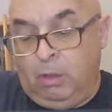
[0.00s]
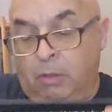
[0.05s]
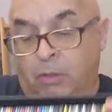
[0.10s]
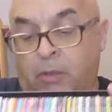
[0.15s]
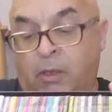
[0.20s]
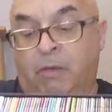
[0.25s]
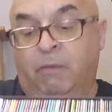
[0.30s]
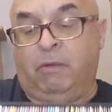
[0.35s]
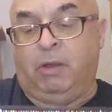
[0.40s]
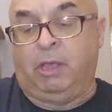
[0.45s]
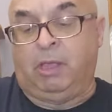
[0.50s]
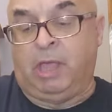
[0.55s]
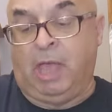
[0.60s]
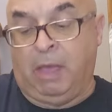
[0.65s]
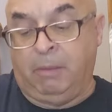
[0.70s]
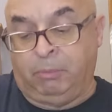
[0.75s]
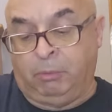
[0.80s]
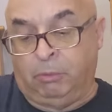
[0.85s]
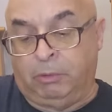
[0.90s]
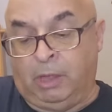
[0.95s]
To give you an
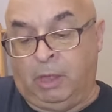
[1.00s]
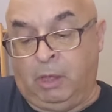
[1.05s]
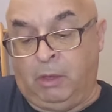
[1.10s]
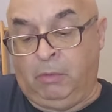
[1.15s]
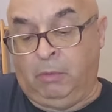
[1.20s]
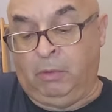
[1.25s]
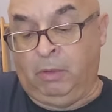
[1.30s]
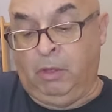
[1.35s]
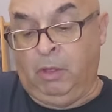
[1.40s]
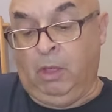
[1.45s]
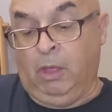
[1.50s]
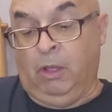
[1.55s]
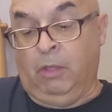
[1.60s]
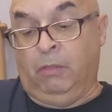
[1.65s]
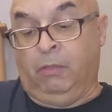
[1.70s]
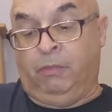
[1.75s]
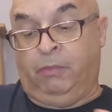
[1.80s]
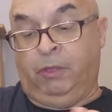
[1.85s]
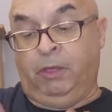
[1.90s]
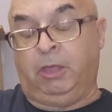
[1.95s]
example though,
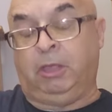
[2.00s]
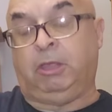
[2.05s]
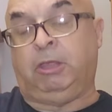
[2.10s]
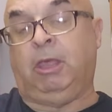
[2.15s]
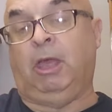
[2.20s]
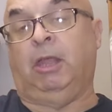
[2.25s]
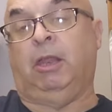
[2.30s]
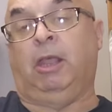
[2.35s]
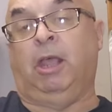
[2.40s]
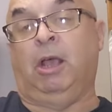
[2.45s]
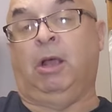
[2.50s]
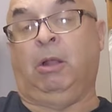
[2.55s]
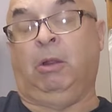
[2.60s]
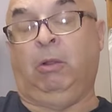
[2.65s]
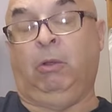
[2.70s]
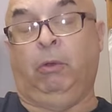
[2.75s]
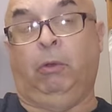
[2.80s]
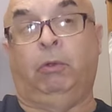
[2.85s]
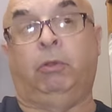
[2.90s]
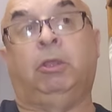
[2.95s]
this set
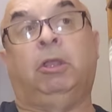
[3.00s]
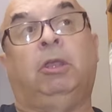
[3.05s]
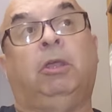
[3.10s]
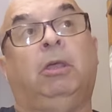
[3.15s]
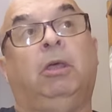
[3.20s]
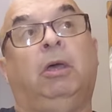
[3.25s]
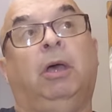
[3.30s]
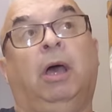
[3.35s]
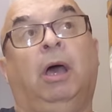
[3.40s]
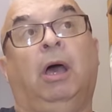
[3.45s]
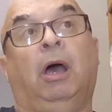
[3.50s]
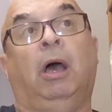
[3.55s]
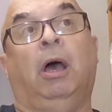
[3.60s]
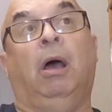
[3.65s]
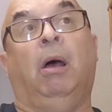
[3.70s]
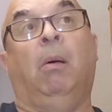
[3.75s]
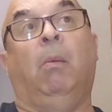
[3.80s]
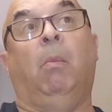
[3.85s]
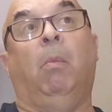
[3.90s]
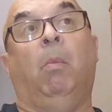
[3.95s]
includes
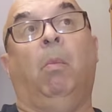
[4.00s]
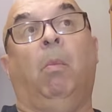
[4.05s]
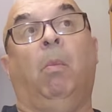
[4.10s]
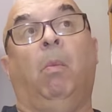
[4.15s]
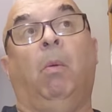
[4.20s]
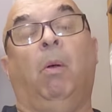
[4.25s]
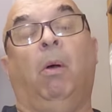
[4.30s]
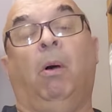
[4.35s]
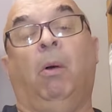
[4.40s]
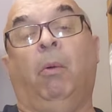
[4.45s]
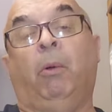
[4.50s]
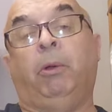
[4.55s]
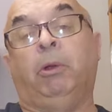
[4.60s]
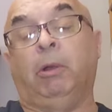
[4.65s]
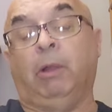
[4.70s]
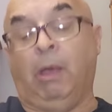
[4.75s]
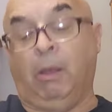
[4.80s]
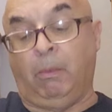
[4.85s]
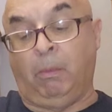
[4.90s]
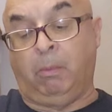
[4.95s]

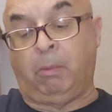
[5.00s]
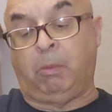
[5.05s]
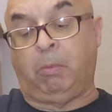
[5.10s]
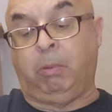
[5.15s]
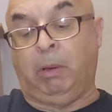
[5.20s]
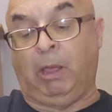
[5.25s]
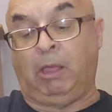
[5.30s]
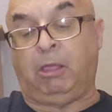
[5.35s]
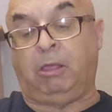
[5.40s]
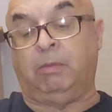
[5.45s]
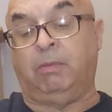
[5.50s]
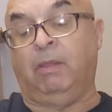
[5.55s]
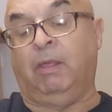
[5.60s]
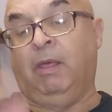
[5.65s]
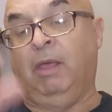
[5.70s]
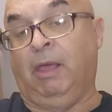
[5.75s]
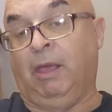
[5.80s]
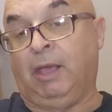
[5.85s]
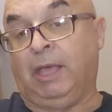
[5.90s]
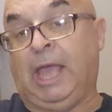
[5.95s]
original albums plus
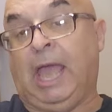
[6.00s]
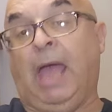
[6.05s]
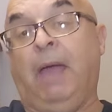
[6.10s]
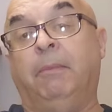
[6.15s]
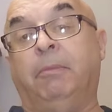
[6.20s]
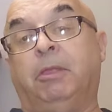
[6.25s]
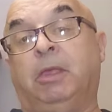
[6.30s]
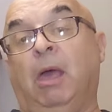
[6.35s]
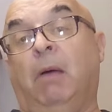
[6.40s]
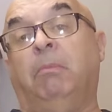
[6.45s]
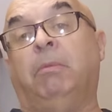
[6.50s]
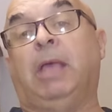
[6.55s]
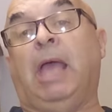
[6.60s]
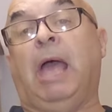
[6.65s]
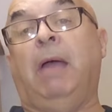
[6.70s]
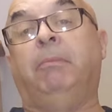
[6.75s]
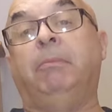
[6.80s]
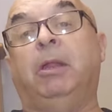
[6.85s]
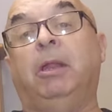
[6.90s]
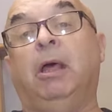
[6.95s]
some
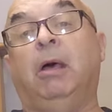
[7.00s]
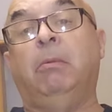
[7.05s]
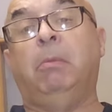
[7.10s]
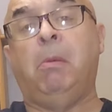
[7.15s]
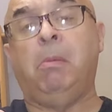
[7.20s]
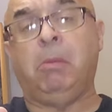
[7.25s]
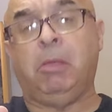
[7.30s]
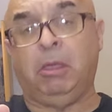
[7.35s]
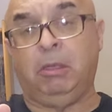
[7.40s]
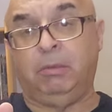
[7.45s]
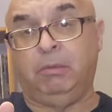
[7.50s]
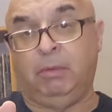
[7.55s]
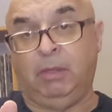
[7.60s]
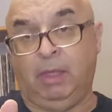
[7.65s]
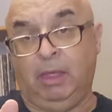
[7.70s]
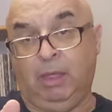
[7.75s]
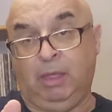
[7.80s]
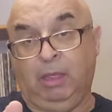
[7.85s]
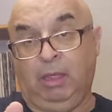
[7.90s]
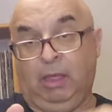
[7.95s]
Camden albums,
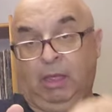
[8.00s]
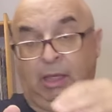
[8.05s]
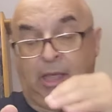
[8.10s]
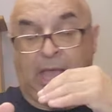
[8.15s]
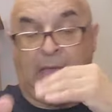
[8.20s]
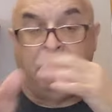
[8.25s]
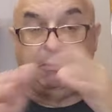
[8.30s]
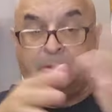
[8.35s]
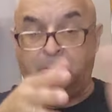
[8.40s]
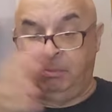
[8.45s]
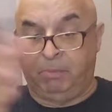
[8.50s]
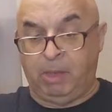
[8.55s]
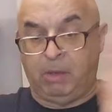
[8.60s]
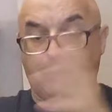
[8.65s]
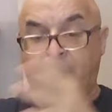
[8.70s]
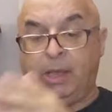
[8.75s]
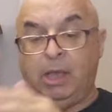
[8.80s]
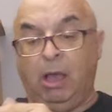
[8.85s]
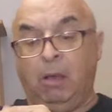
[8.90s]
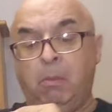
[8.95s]
Camden
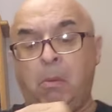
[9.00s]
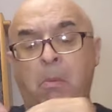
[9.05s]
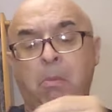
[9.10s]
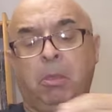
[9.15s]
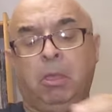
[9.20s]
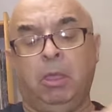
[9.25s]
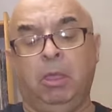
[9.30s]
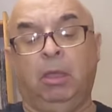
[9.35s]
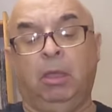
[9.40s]
Pickwick albums.